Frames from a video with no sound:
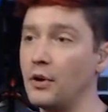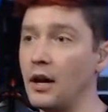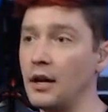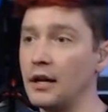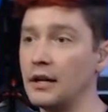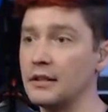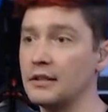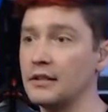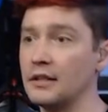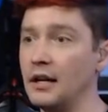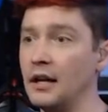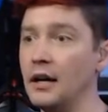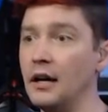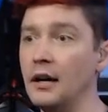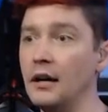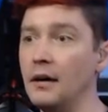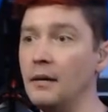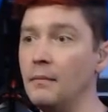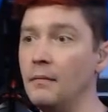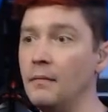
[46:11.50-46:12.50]
product.
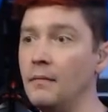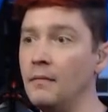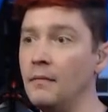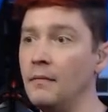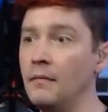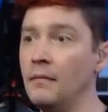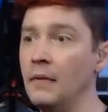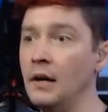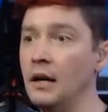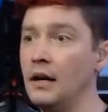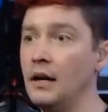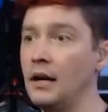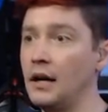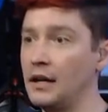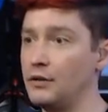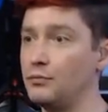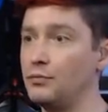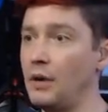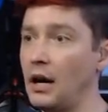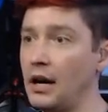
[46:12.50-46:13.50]
Um,
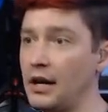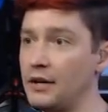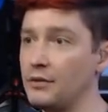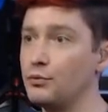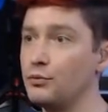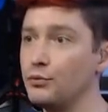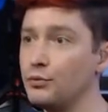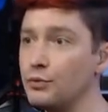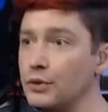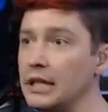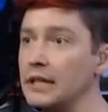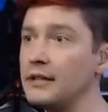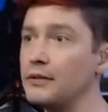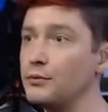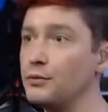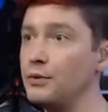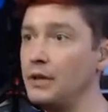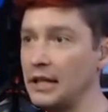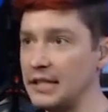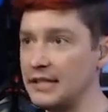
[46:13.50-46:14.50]
I could I could
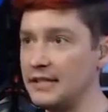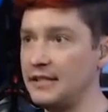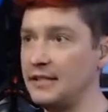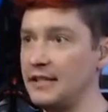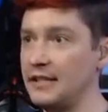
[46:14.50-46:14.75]
really really